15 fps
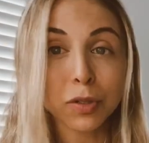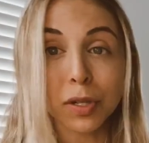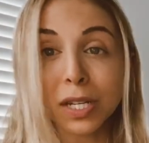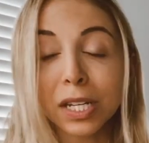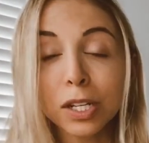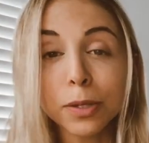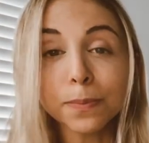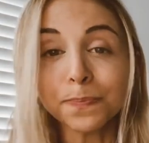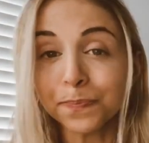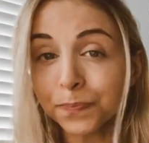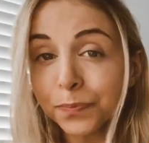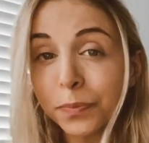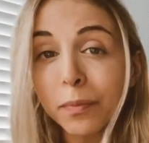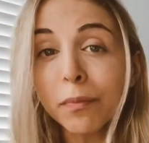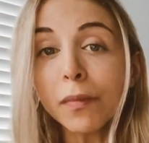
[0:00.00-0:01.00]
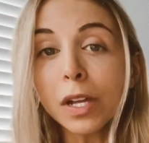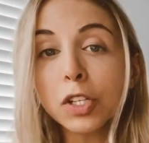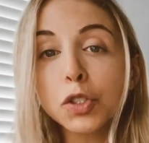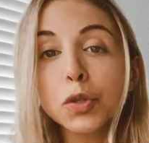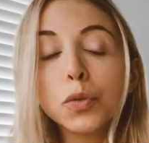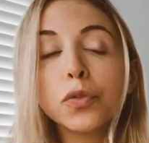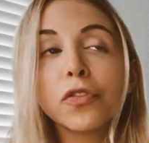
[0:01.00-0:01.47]
or here
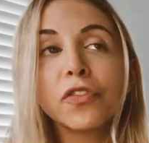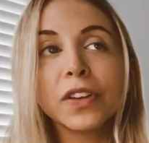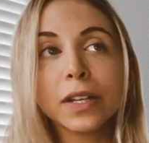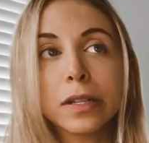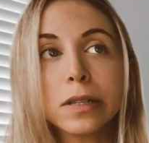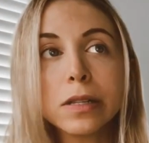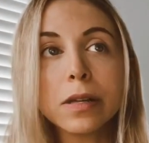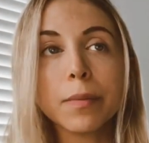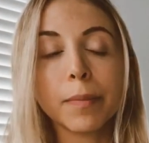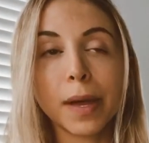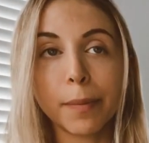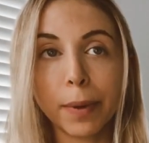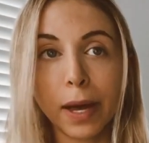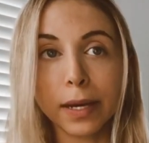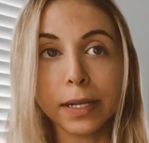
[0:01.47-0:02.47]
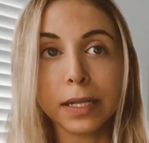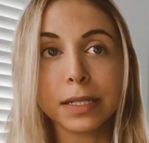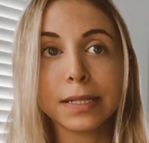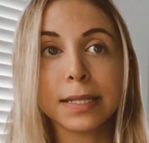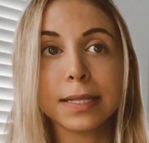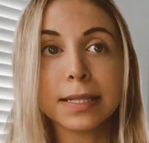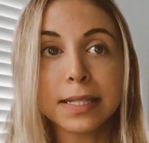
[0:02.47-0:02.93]
to fill my body,
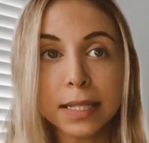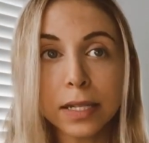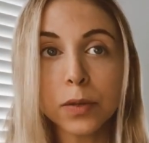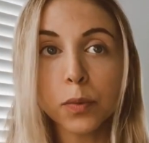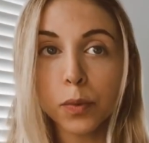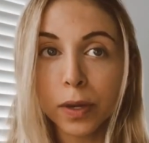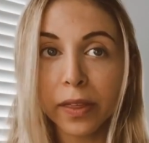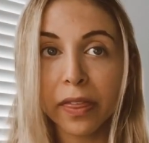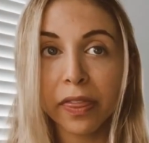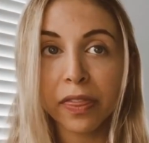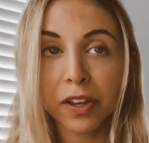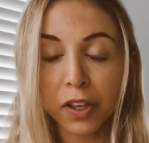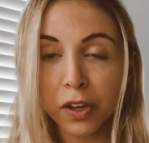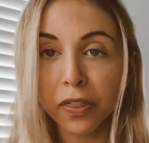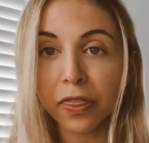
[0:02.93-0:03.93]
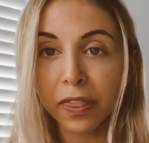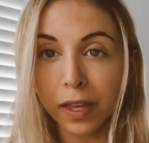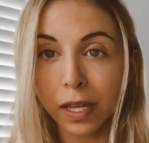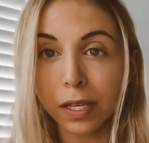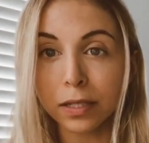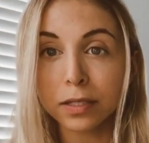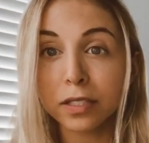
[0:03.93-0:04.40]
to sit with the good
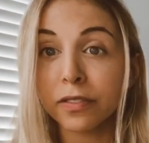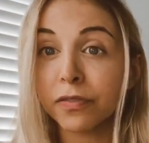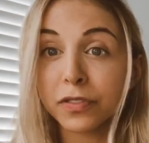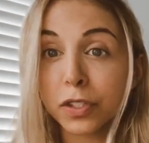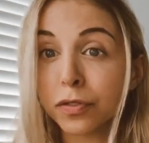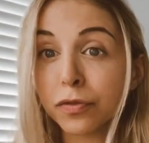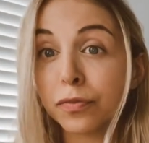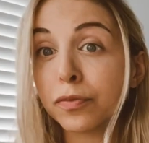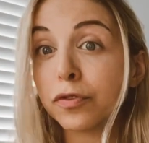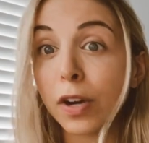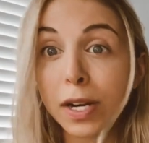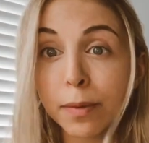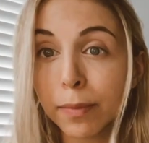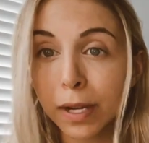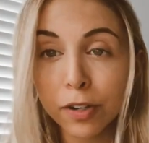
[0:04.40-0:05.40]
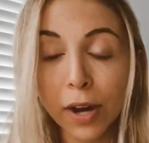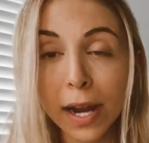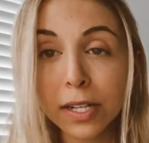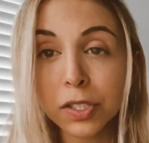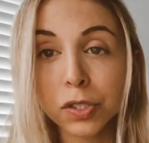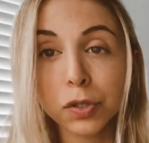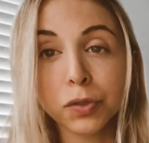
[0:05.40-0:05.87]
things, to write in my
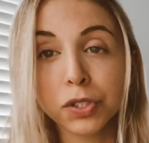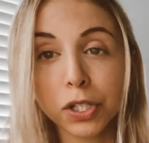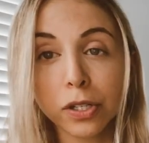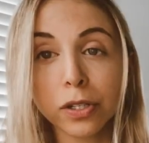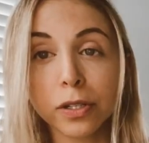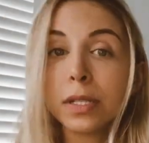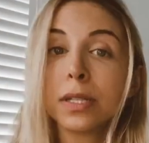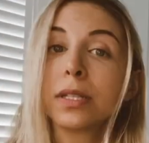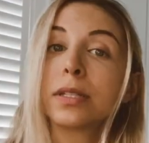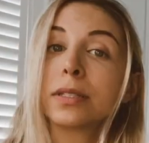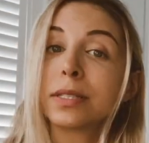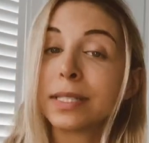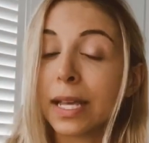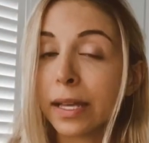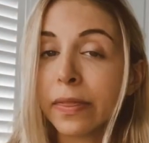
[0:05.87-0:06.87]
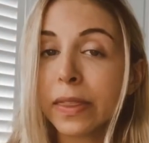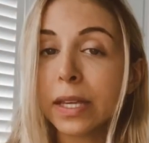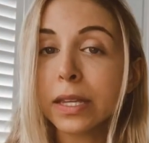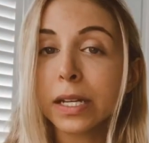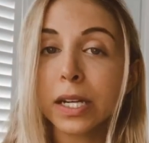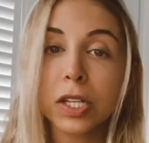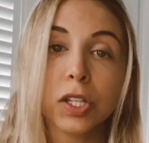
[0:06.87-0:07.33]
gratitude journal. Second thing
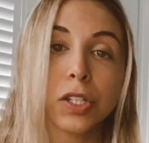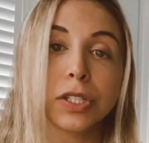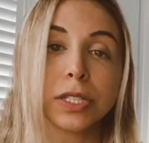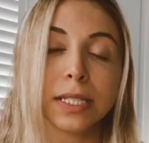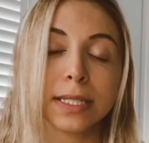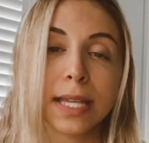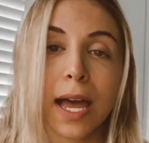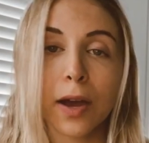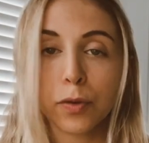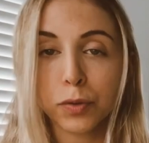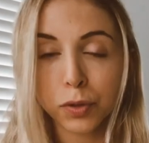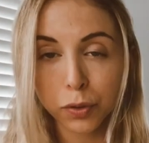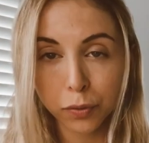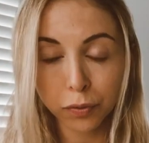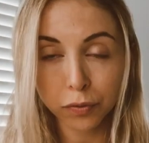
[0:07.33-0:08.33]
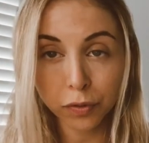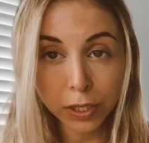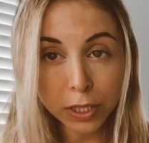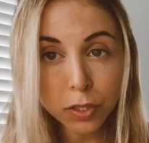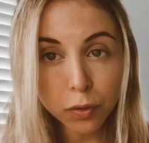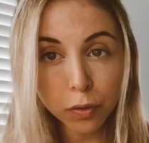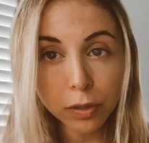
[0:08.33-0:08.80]
that I learned is how to
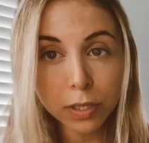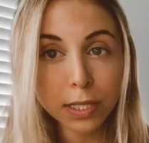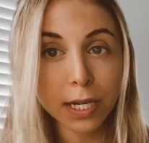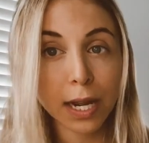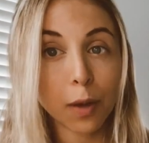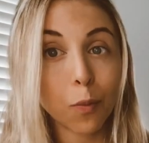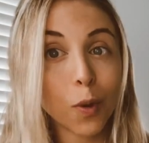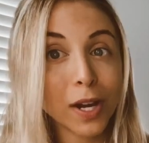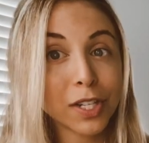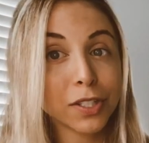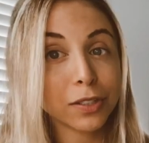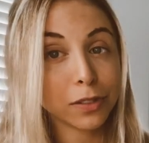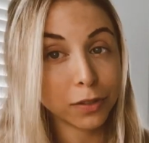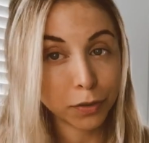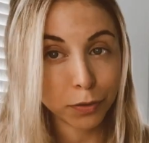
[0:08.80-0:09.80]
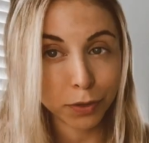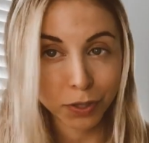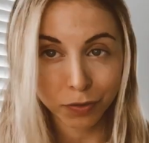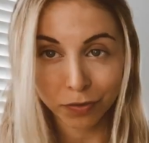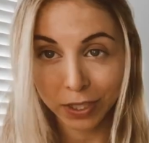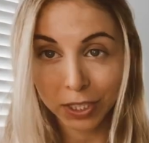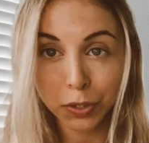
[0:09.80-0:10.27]
resource and when to
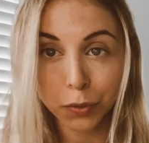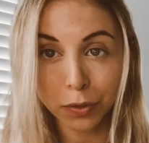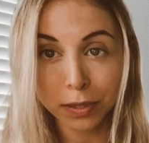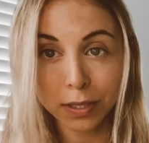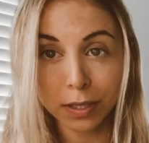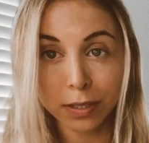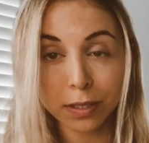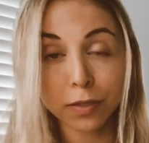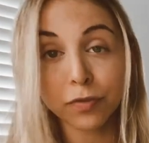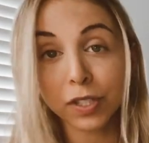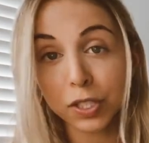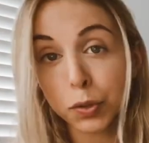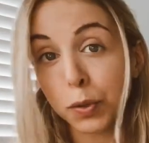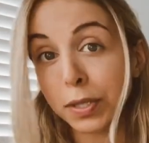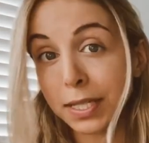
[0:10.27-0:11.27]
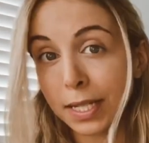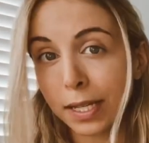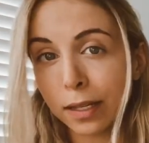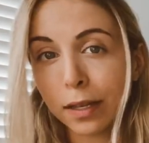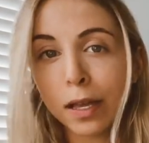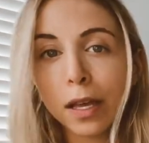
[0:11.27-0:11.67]
use resources, resourcing.